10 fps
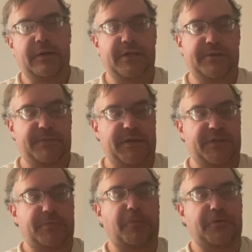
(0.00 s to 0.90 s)
is
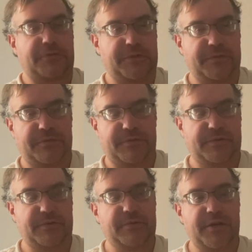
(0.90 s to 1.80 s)
because a
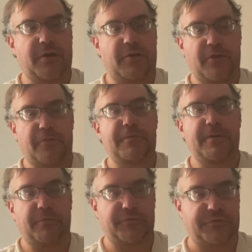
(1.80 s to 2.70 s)
person's, you know, other
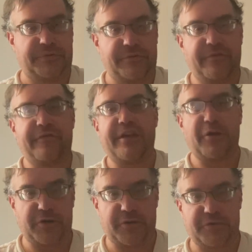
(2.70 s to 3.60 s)
people's
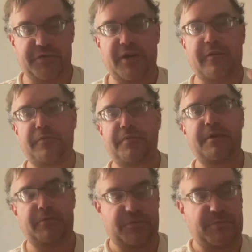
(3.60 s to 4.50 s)
failures and other
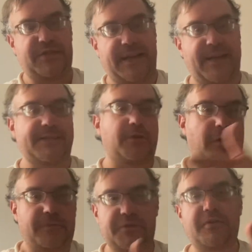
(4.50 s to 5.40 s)
people's mistakes
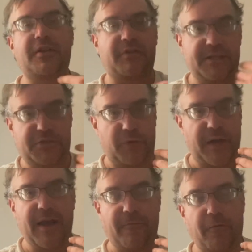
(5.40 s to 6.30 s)
obviously leads to a
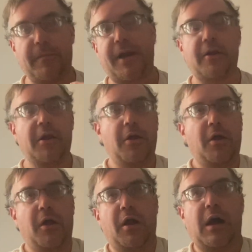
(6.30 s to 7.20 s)
game for me.
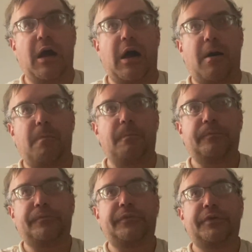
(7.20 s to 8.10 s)
Um,
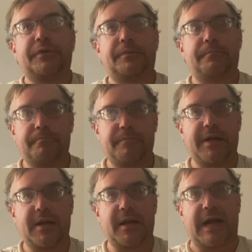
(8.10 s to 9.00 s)

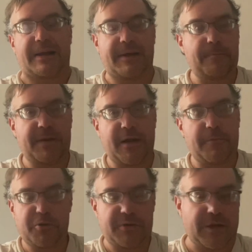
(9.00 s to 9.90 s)
meaning I can become
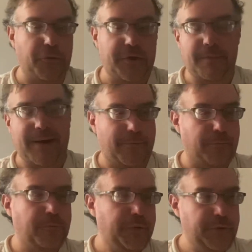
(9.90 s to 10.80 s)
a utility man
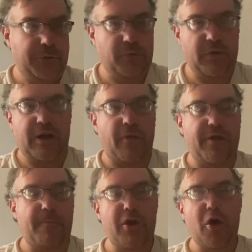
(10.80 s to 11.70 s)
without
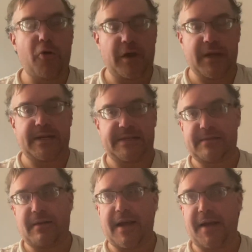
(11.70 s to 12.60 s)
them knowing it.
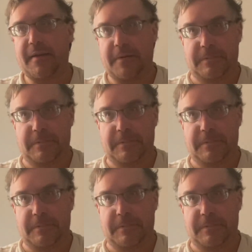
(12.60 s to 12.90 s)
It's like,